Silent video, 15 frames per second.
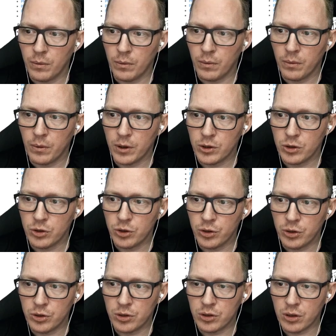what you should
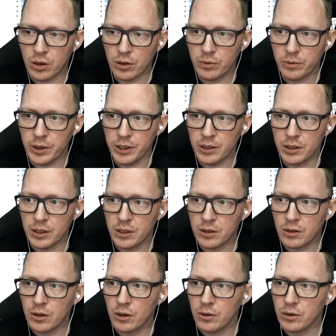start with is
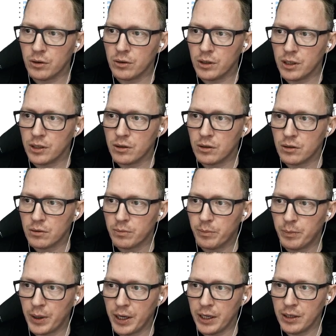going to this
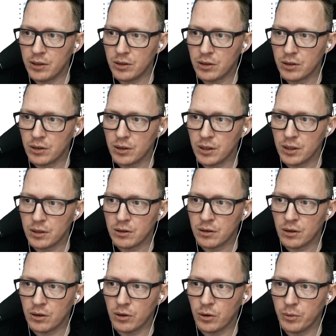page. It's
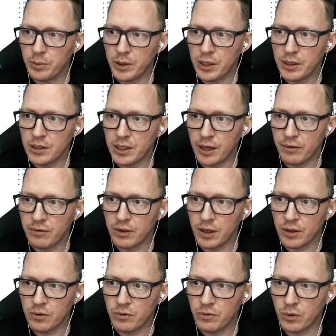Adobe DevNet
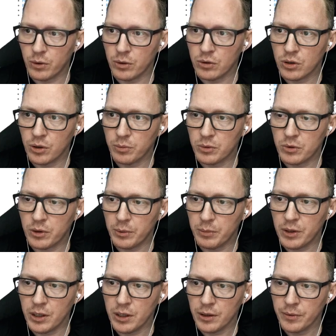Photoshop
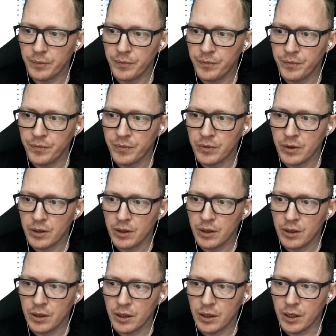Scripting,
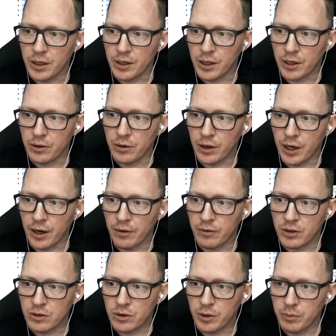and here you have a
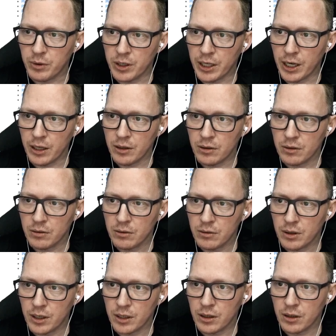scripting guide.
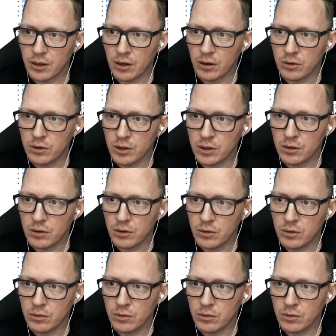I can close this too.